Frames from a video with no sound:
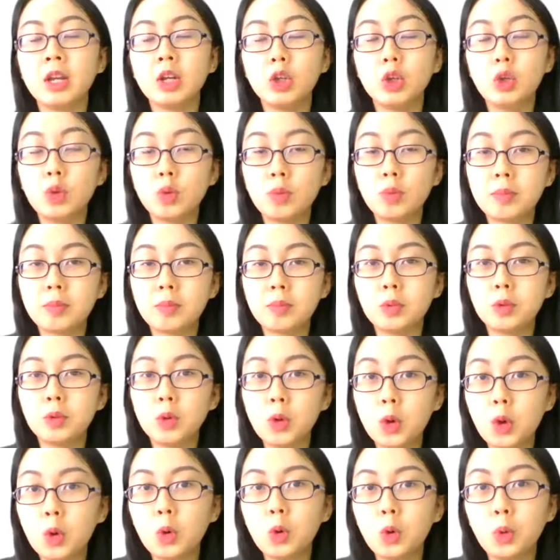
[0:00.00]
you
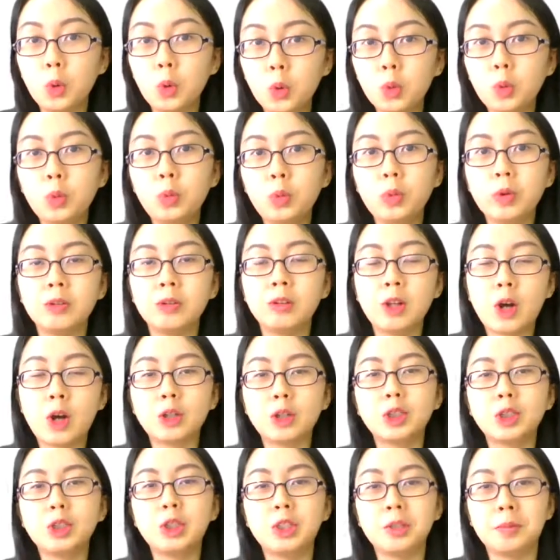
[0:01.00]
know who will
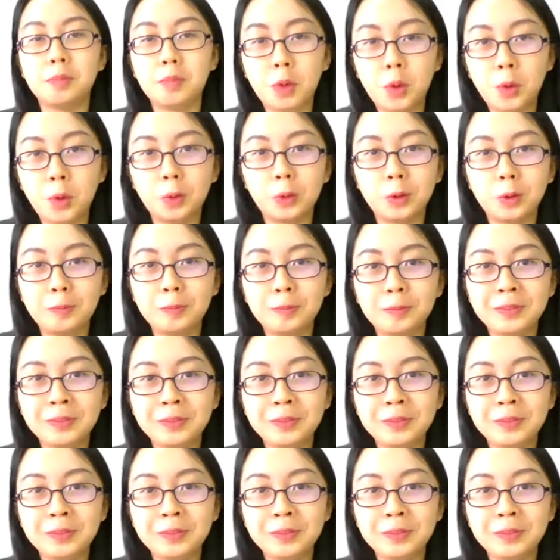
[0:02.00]
launch the poll.